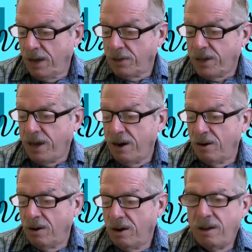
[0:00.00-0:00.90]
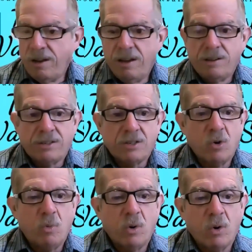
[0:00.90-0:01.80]
And so I know a lot of things
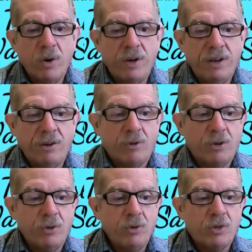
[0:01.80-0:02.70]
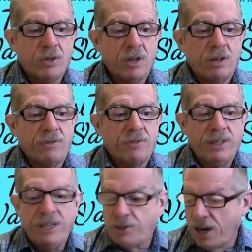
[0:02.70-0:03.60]
are happening. Um, Desert
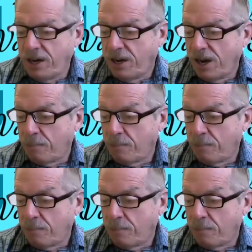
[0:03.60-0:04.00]
Oasis is